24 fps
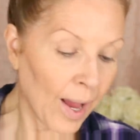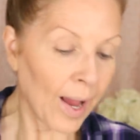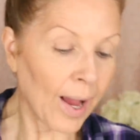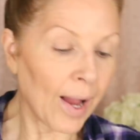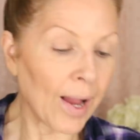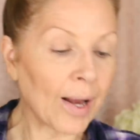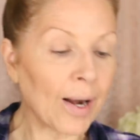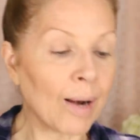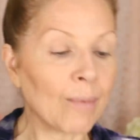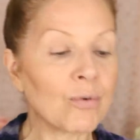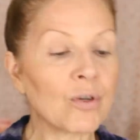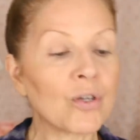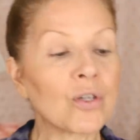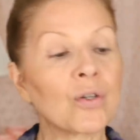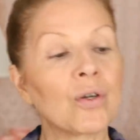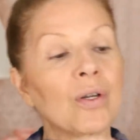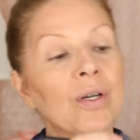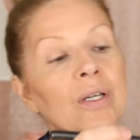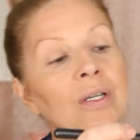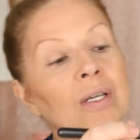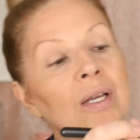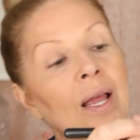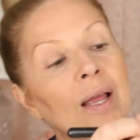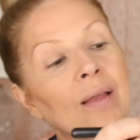And I'm just
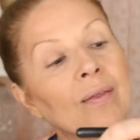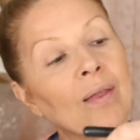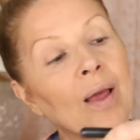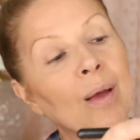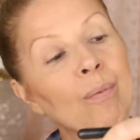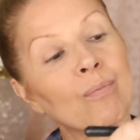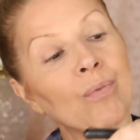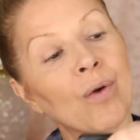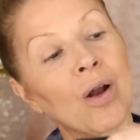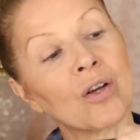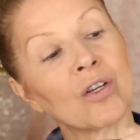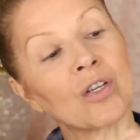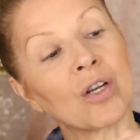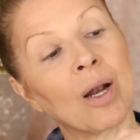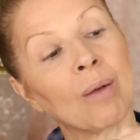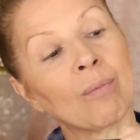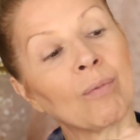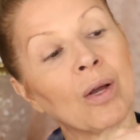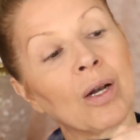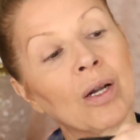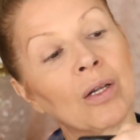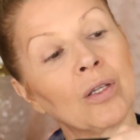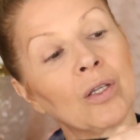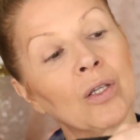gonna take that brush, I'm
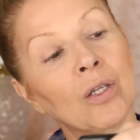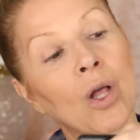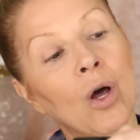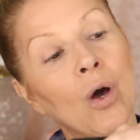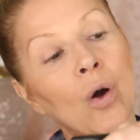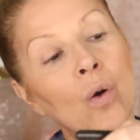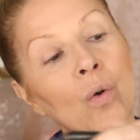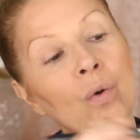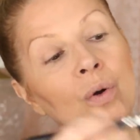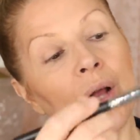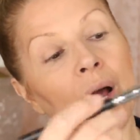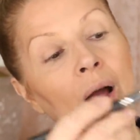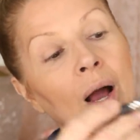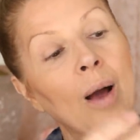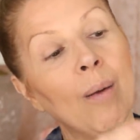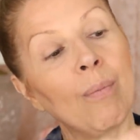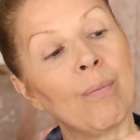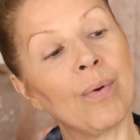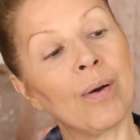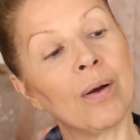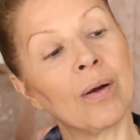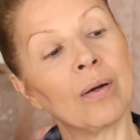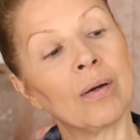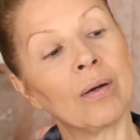gonna load
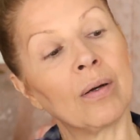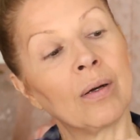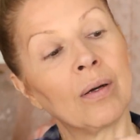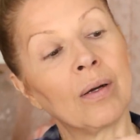up.